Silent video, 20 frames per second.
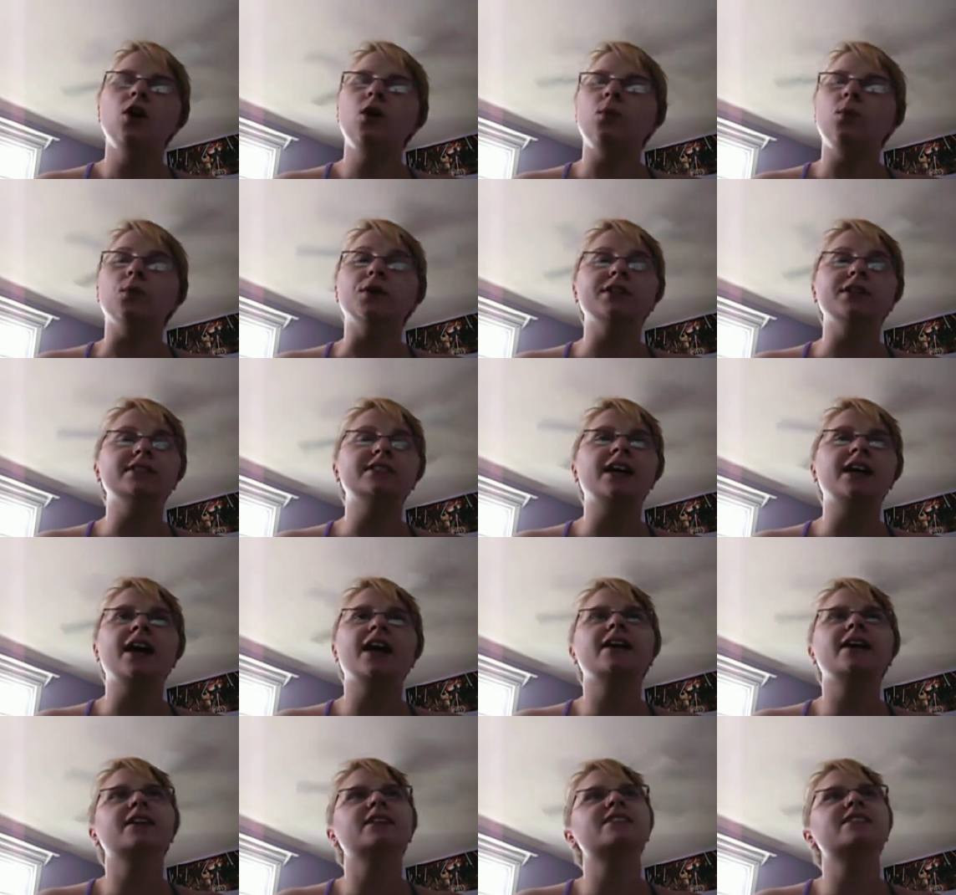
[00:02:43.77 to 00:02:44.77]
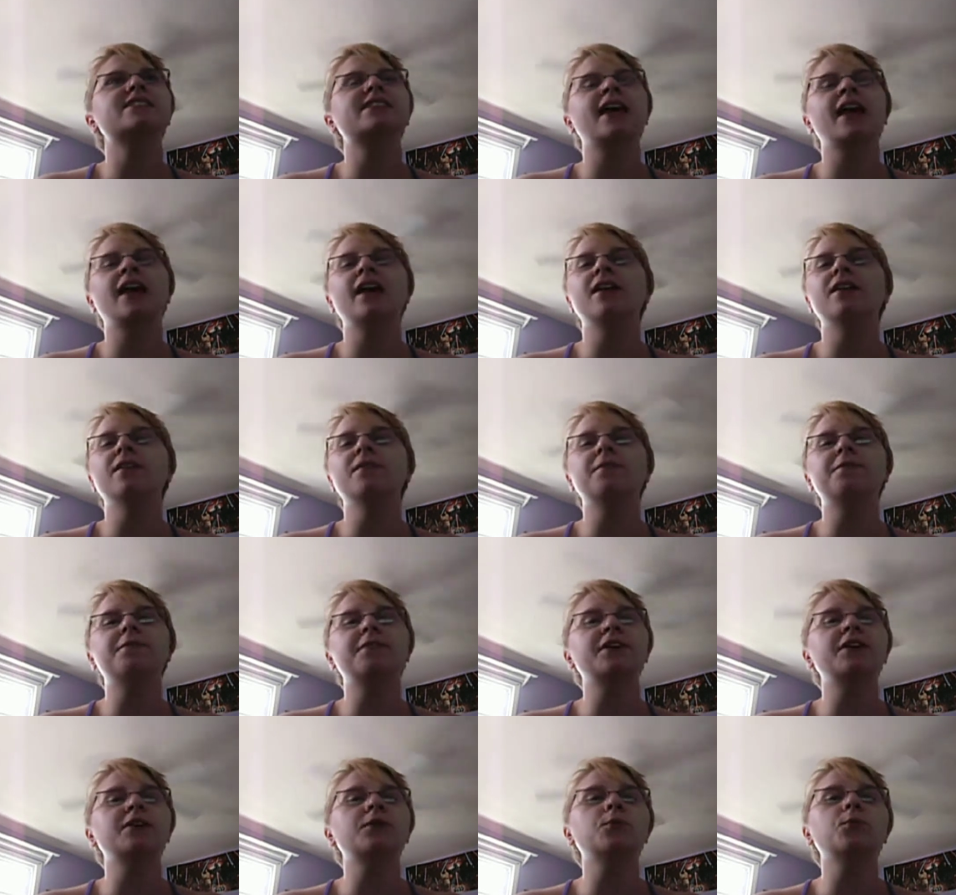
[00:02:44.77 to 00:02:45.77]
One day it's
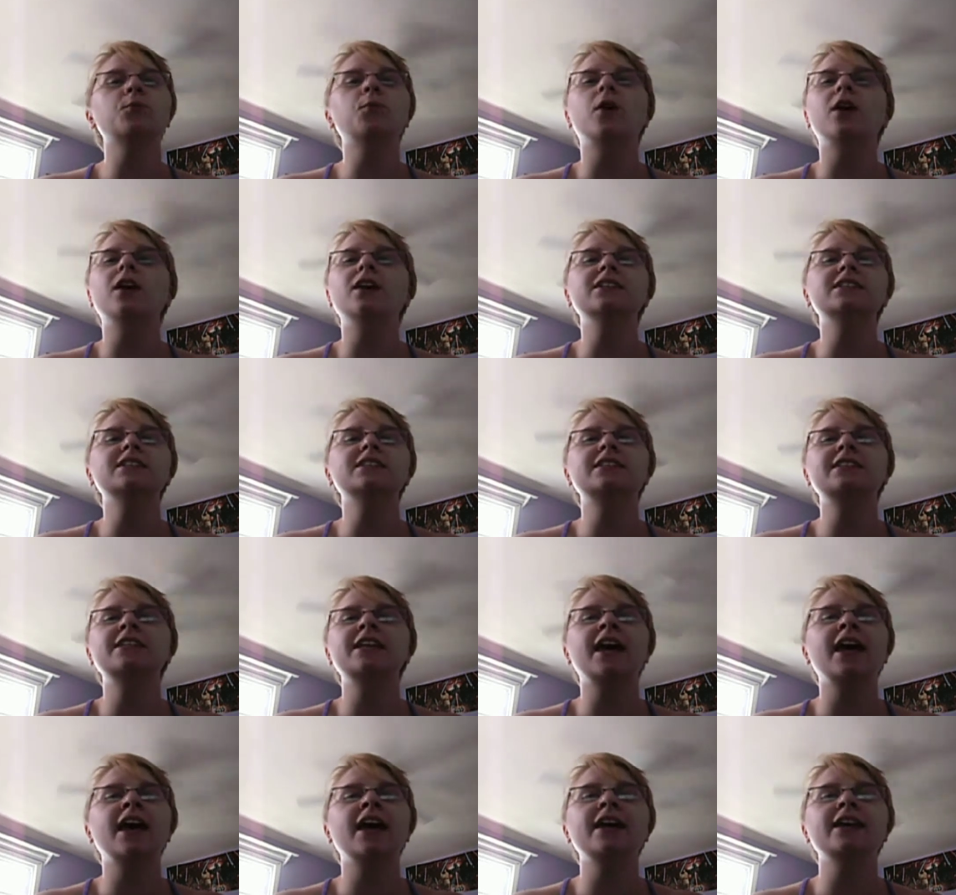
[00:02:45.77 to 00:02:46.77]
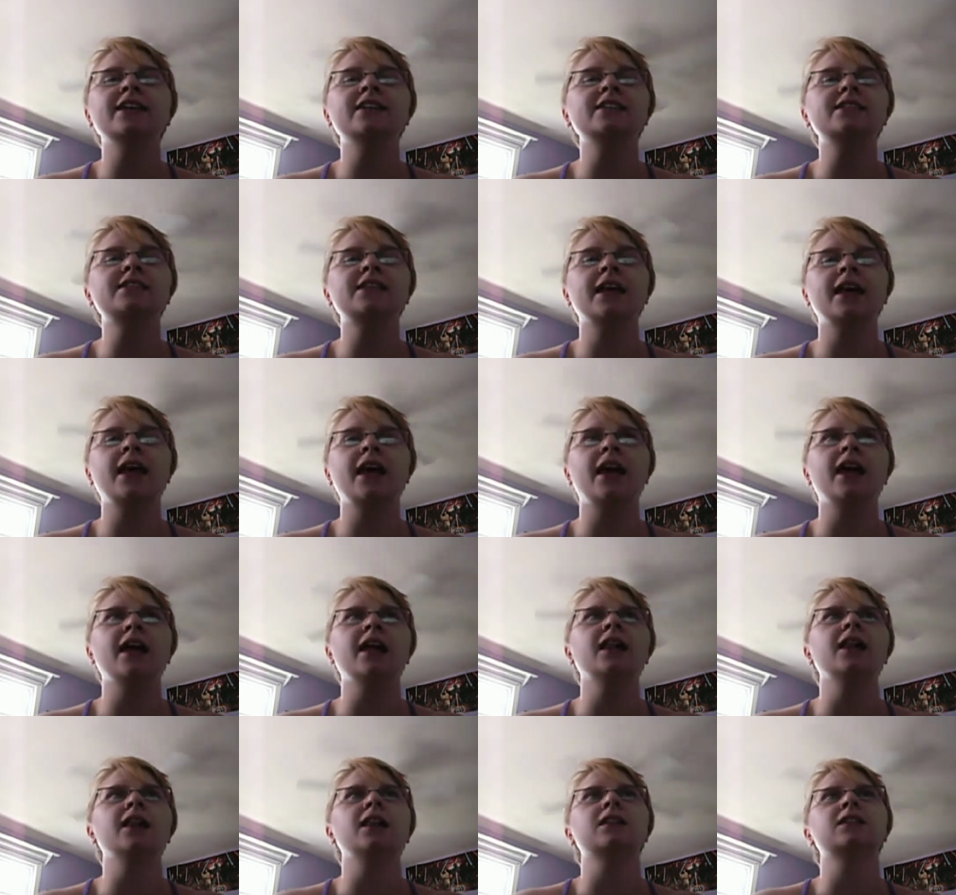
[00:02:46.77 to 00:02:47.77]
heaven, one day it's
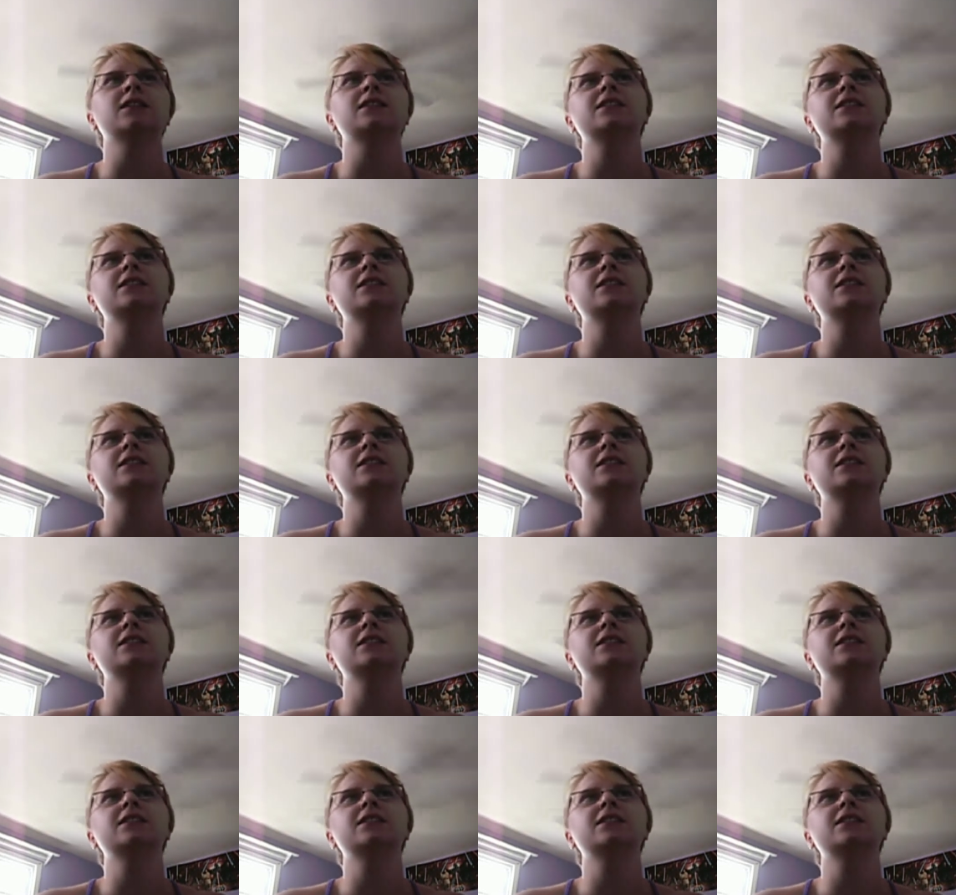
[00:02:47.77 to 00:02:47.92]
hell.